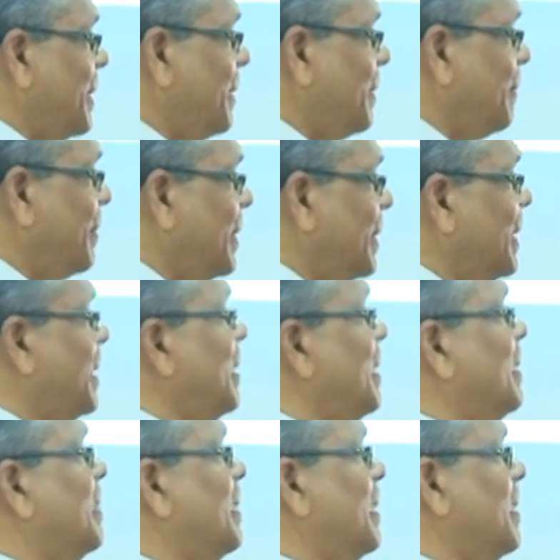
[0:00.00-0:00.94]
be
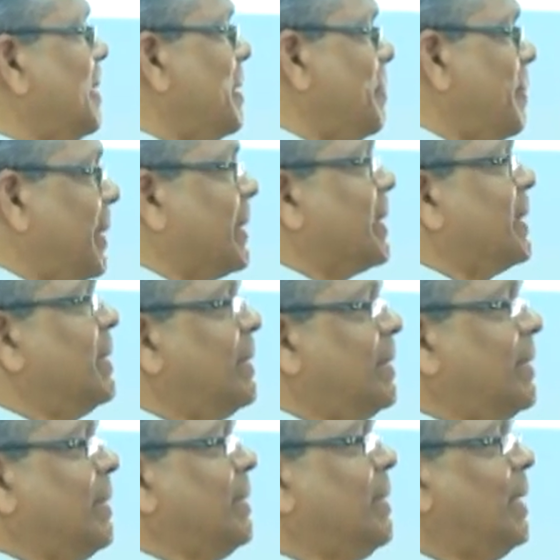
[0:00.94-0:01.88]
within
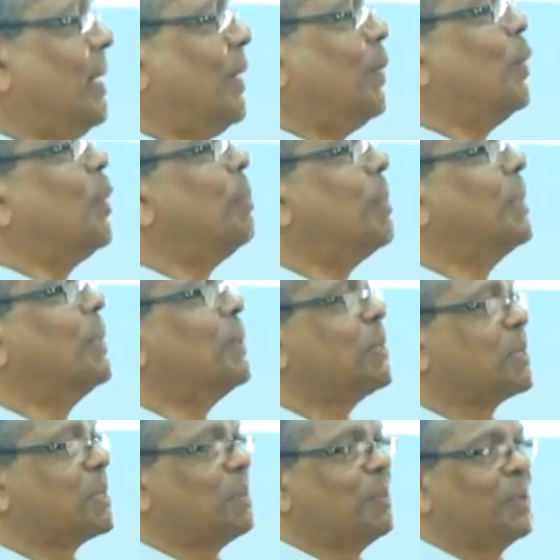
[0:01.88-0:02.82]
limited lobha
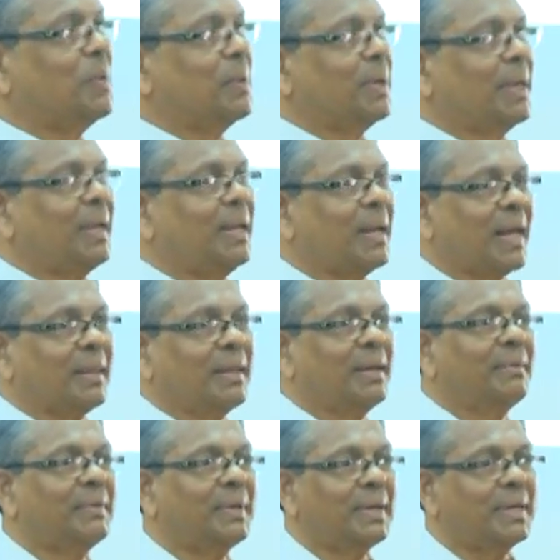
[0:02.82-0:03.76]
dosa moha. In
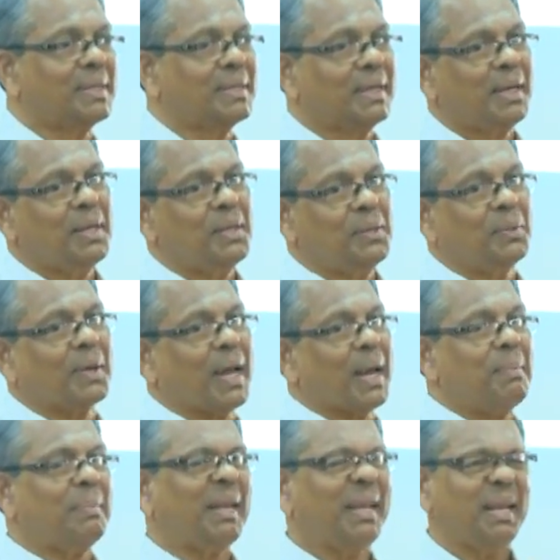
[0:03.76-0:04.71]
other words, you
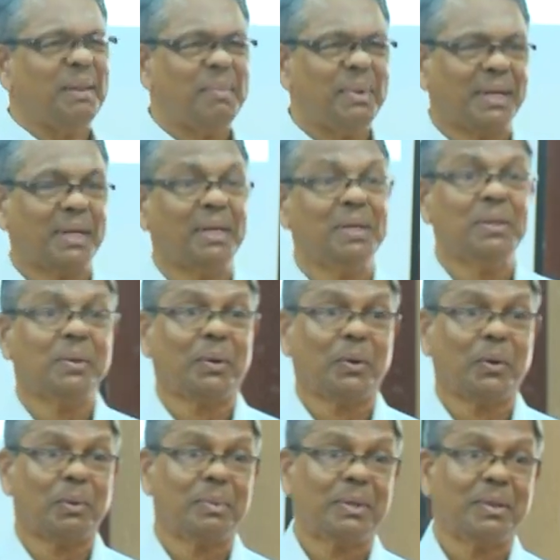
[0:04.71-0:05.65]
can be limiting
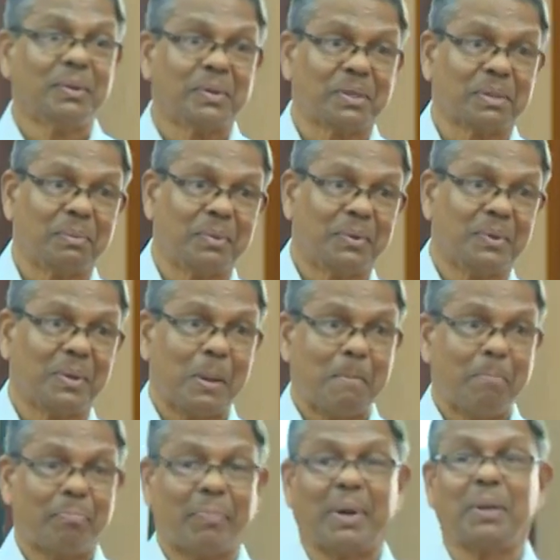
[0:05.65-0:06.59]
your lobha dosa moha,
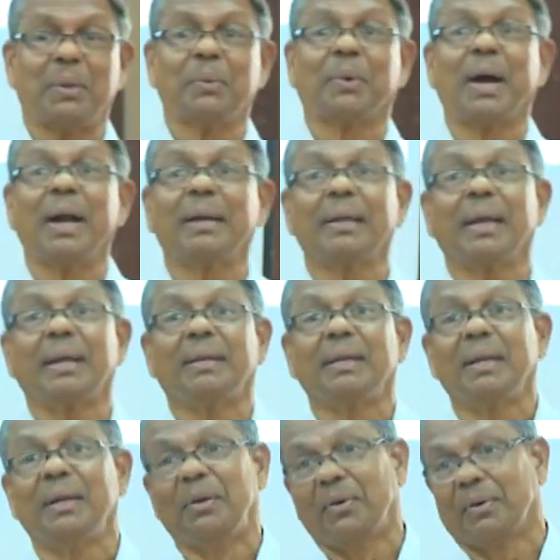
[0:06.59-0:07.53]
but you can't
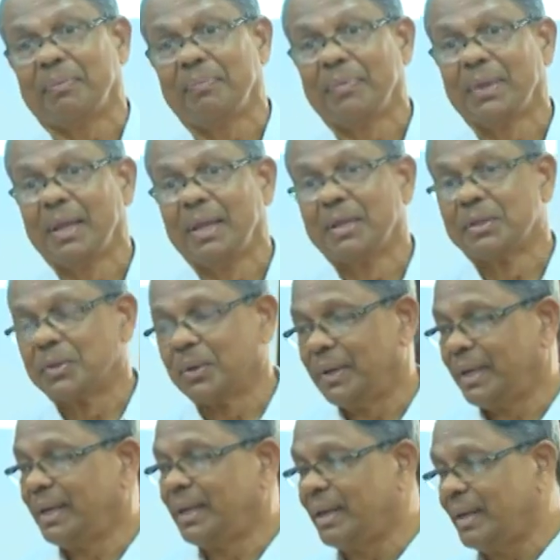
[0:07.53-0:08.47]
get rid of.
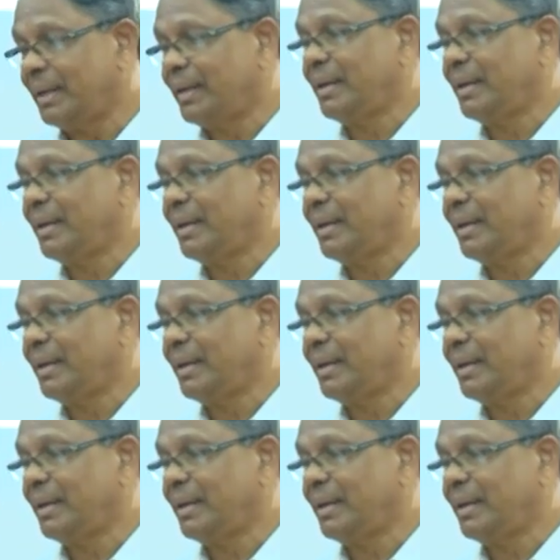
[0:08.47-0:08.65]
So in